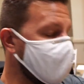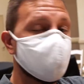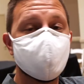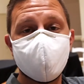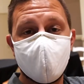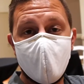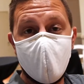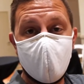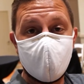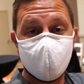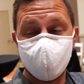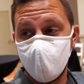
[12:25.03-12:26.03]
ends at
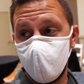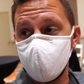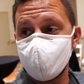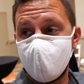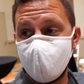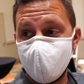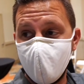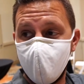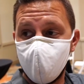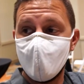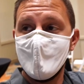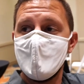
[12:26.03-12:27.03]
eight and it's almost eight
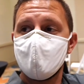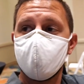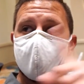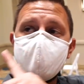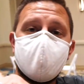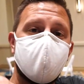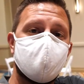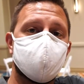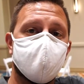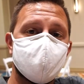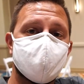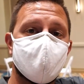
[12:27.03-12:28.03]
now. So we need to head
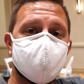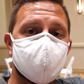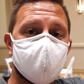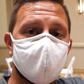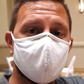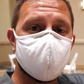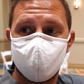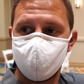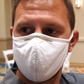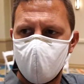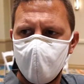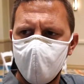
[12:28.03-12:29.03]
towards the dessert.
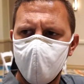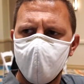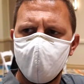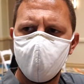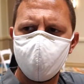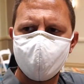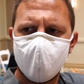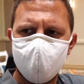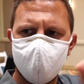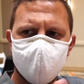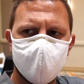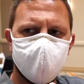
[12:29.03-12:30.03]
There's a couple more booths down
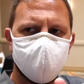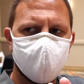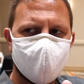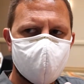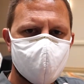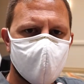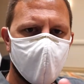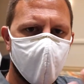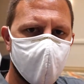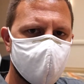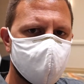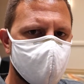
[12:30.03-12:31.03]
there. I don't know if we'll get to
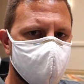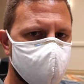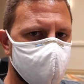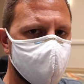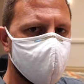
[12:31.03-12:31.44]
all of the food